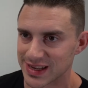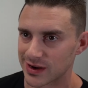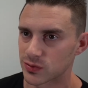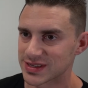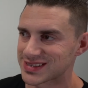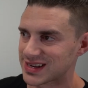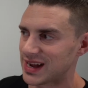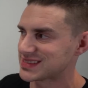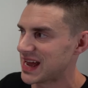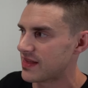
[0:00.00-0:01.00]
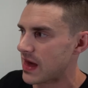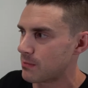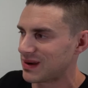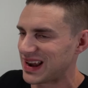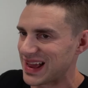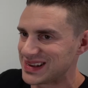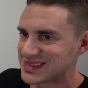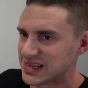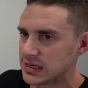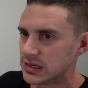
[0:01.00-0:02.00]
And I'll discuss how that
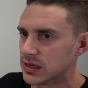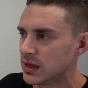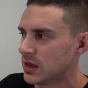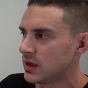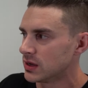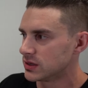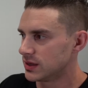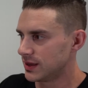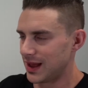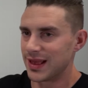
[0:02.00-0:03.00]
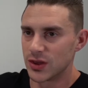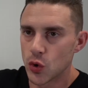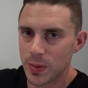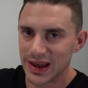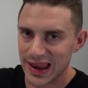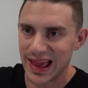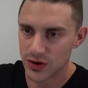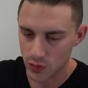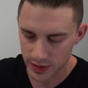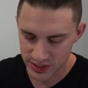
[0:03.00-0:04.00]
plays in a little bit
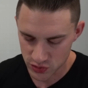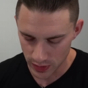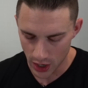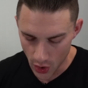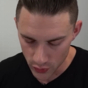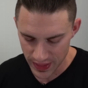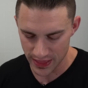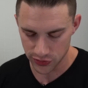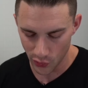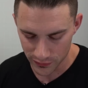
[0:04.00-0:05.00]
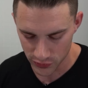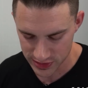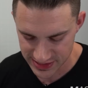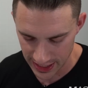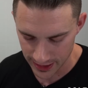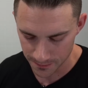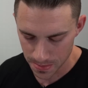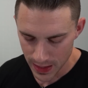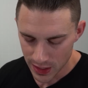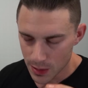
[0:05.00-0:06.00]
later on. I just want to hold that thought for a
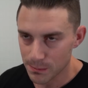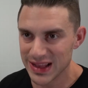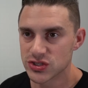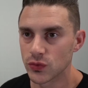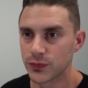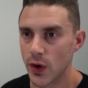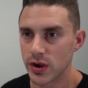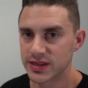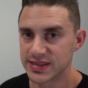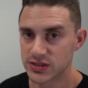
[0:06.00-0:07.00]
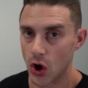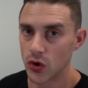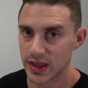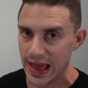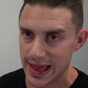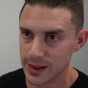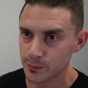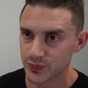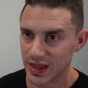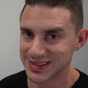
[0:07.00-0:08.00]
second. Mental focus is
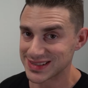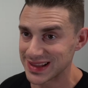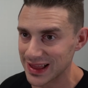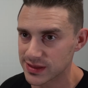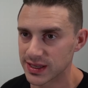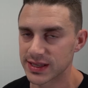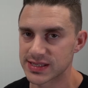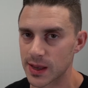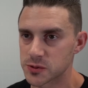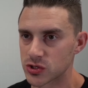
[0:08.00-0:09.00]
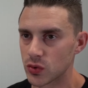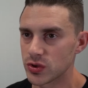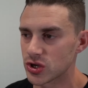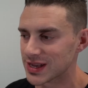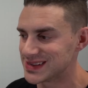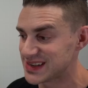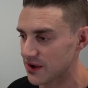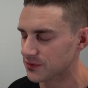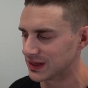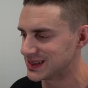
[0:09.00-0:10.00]
okay. It's nothing exceptional. You can
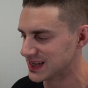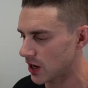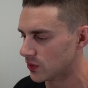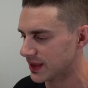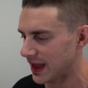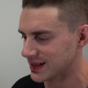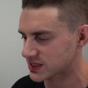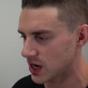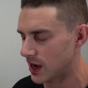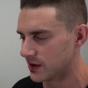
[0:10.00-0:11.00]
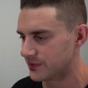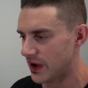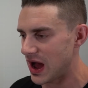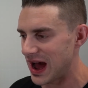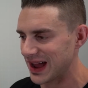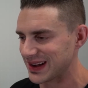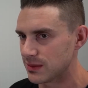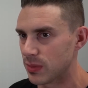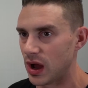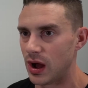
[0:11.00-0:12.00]
definitely tell that it's kind of
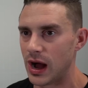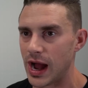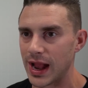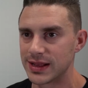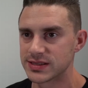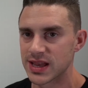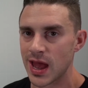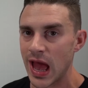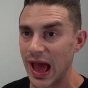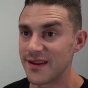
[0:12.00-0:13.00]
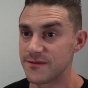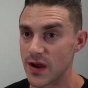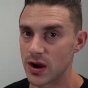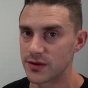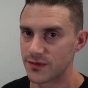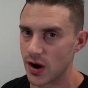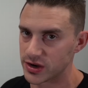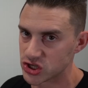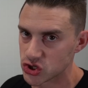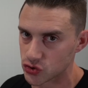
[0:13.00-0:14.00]
hiding behind a very,
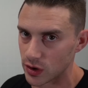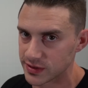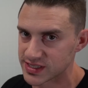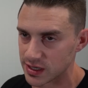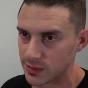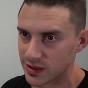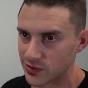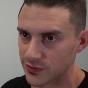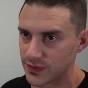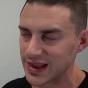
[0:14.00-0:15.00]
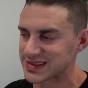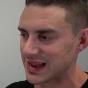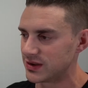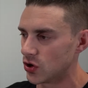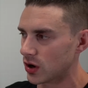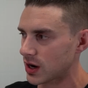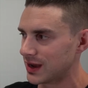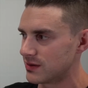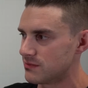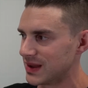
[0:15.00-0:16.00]
very strong stimulant effect and not
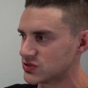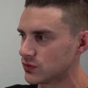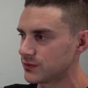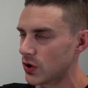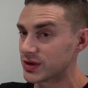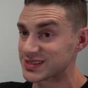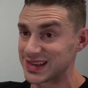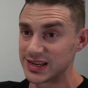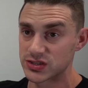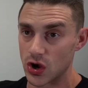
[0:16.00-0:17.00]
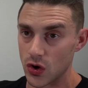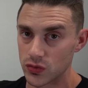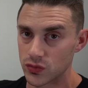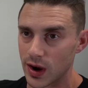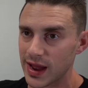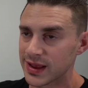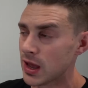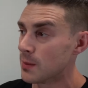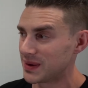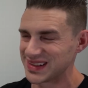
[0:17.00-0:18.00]
kind of mental focus in its own right,
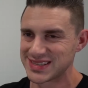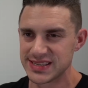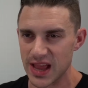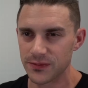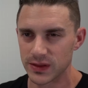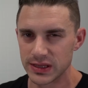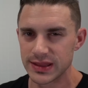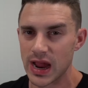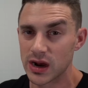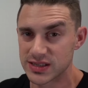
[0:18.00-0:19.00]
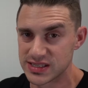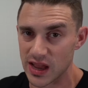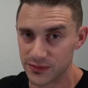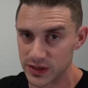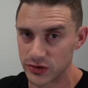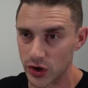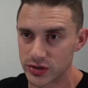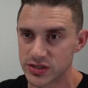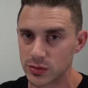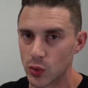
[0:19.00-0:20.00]
but it's definitely there. It's definitely
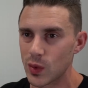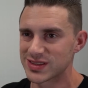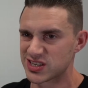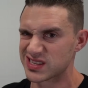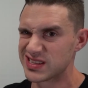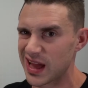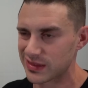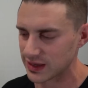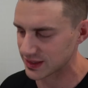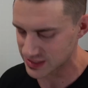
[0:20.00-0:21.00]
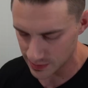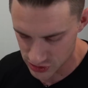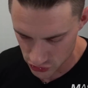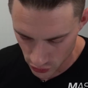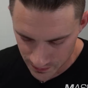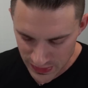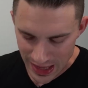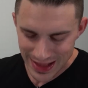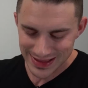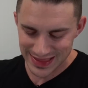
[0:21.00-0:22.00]
noticeable. It's just nothing exceptional.
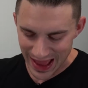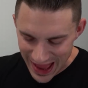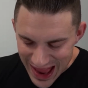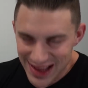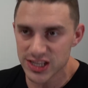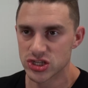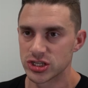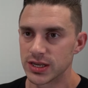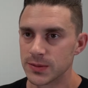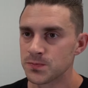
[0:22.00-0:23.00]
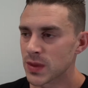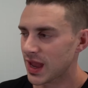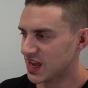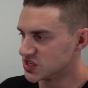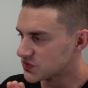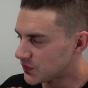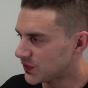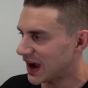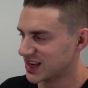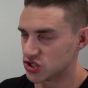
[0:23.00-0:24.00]
The energy is
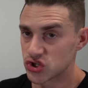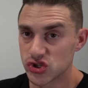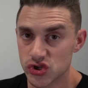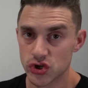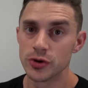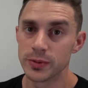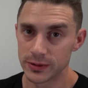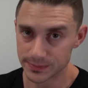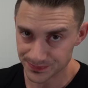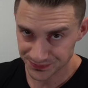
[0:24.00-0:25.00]
f***ing stupid.